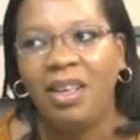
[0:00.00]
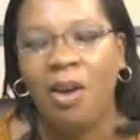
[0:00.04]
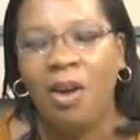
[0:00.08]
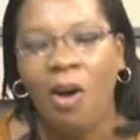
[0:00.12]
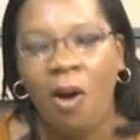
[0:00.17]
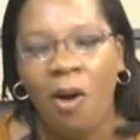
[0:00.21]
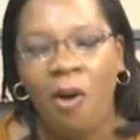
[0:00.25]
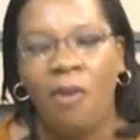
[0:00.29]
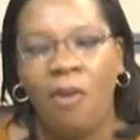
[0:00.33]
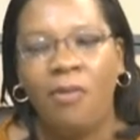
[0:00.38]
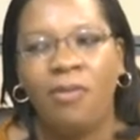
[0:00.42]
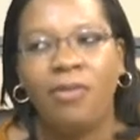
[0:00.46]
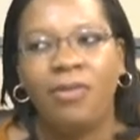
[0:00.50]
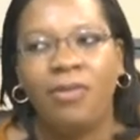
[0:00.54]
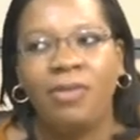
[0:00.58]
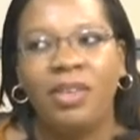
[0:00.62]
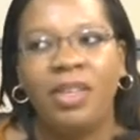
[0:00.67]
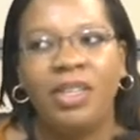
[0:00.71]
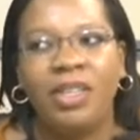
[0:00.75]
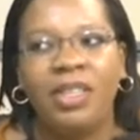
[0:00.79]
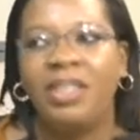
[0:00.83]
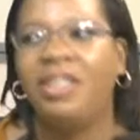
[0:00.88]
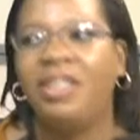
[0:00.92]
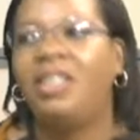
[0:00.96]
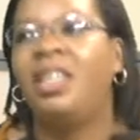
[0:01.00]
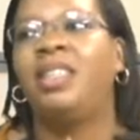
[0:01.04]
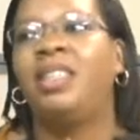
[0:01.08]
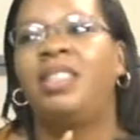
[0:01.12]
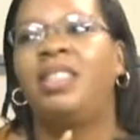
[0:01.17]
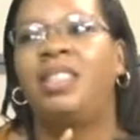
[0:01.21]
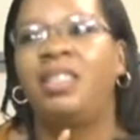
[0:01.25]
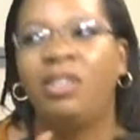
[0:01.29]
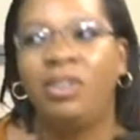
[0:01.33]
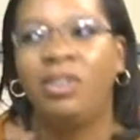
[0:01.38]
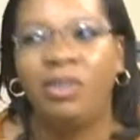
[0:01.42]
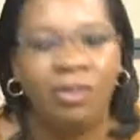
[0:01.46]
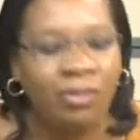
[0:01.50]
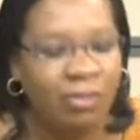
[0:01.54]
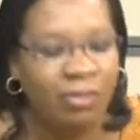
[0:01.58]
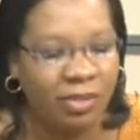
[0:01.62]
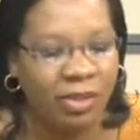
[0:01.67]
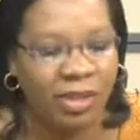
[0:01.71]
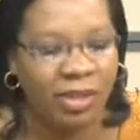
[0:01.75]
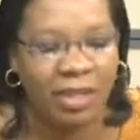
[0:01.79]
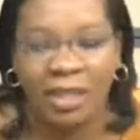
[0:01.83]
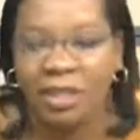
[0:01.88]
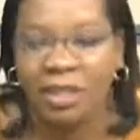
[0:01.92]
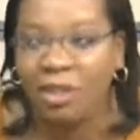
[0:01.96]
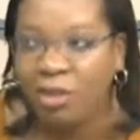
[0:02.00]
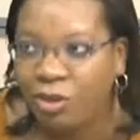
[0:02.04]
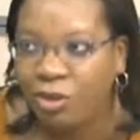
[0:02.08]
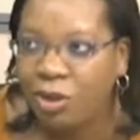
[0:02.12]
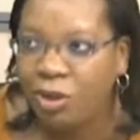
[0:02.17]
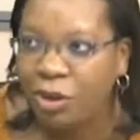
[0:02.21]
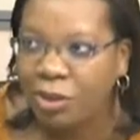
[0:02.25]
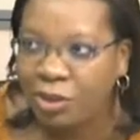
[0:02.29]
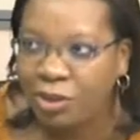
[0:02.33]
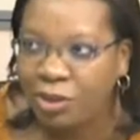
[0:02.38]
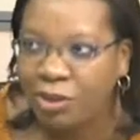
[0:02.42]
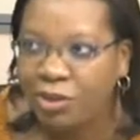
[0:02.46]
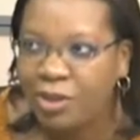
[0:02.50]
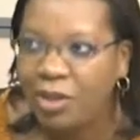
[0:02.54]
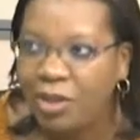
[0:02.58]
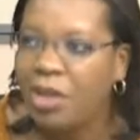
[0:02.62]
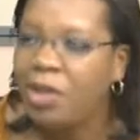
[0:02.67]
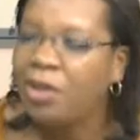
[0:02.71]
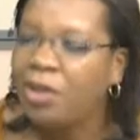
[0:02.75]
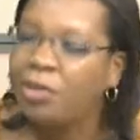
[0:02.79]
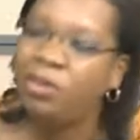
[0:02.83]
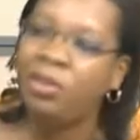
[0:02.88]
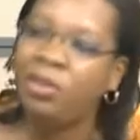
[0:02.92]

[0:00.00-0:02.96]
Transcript: of certain certain structures, right.